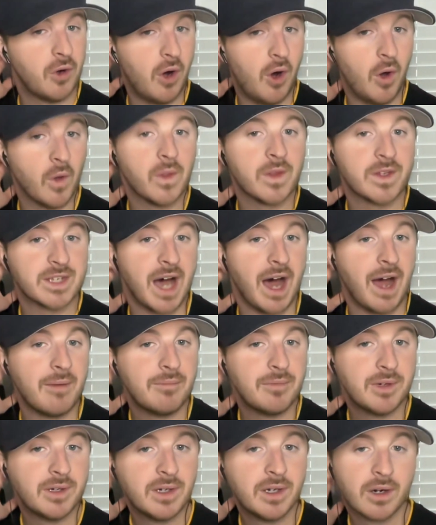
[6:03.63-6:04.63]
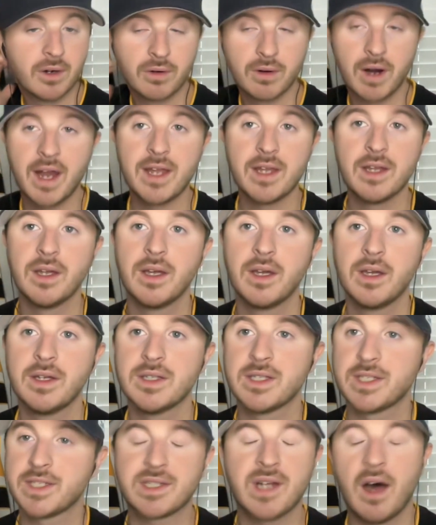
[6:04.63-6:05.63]
all the time, right?
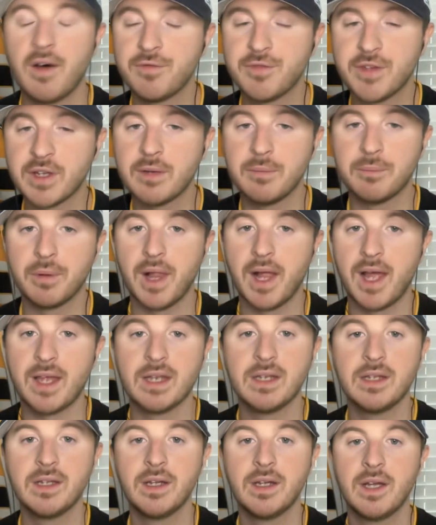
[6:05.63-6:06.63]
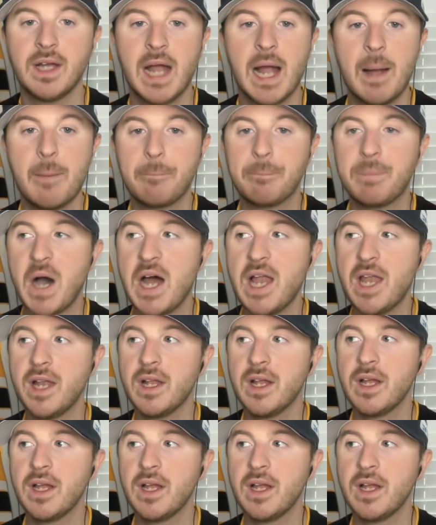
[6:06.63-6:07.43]
It's tough to complain. But